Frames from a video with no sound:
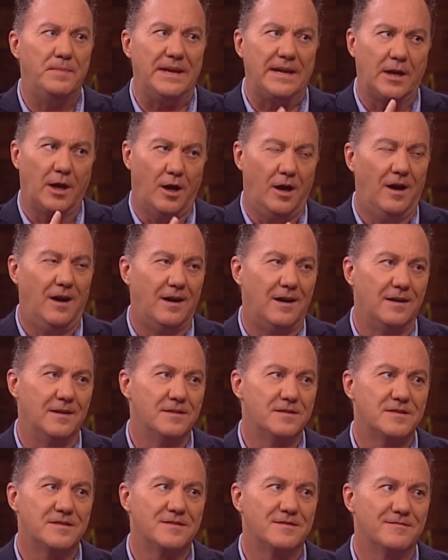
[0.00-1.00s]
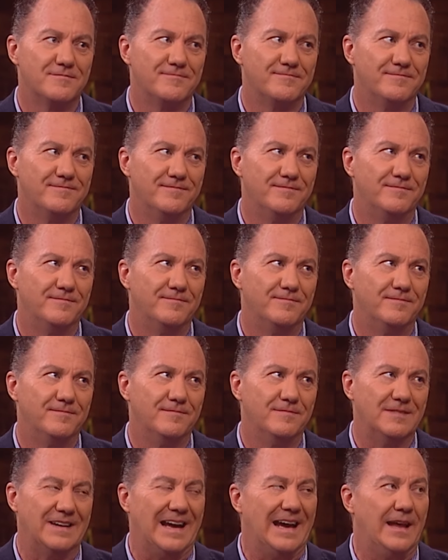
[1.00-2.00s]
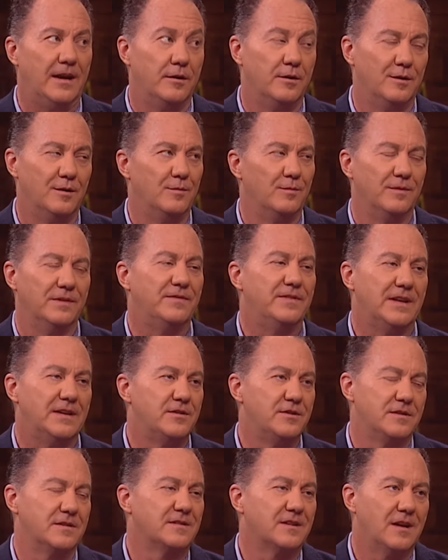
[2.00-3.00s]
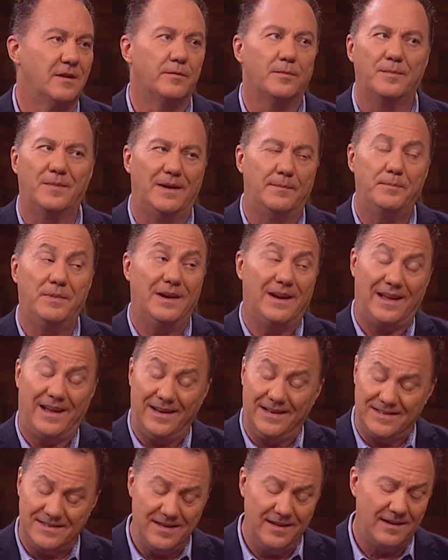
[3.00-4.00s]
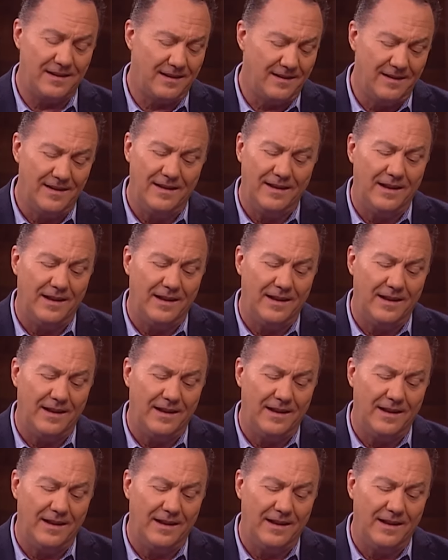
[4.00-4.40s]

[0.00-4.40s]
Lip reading: Because, I don't know if that just comes, but I can tell you,